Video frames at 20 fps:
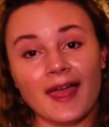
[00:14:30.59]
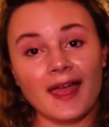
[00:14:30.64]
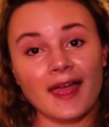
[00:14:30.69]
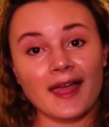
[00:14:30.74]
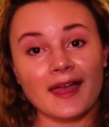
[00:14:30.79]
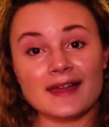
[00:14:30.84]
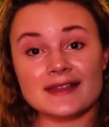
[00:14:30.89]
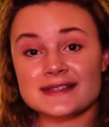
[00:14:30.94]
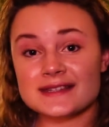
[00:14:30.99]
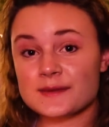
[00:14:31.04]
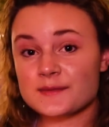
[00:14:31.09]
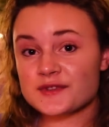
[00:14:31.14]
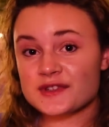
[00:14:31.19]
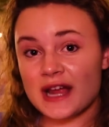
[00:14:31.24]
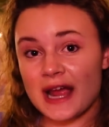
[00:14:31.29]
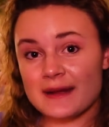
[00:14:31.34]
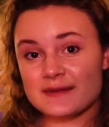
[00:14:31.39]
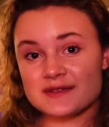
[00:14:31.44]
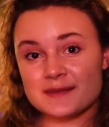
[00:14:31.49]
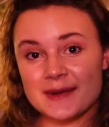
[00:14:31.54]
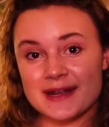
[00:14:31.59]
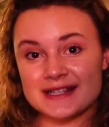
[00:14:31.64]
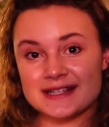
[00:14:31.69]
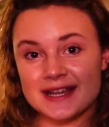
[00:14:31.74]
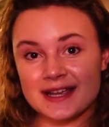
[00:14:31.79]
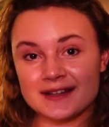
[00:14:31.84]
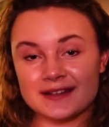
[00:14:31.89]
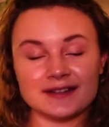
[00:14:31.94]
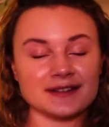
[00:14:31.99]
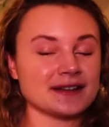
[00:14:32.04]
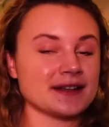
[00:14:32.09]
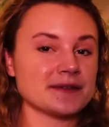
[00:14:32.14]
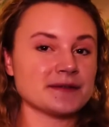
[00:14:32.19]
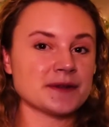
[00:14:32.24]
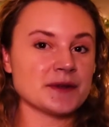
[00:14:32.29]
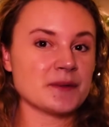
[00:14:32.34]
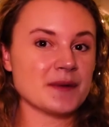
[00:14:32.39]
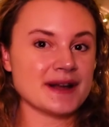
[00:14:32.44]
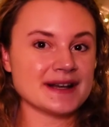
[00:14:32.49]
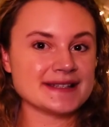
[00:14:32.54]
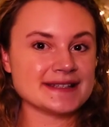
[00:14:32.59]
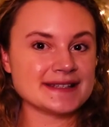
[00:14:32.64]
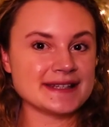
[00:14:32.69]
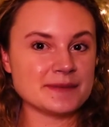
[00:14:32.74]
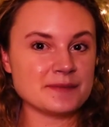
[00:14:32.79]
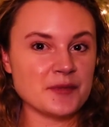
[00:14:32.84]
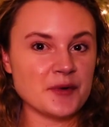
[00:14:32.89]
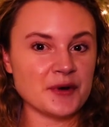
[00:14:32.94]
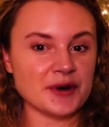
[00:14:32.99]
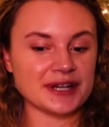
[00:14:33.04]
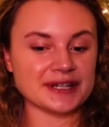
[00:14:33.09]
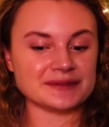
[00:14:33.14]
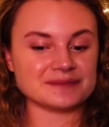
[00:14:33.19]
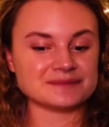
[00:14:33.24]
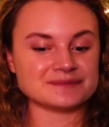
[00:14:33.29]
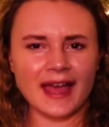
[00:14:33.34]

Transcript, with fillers: And subscribe to my channel if you want to see more.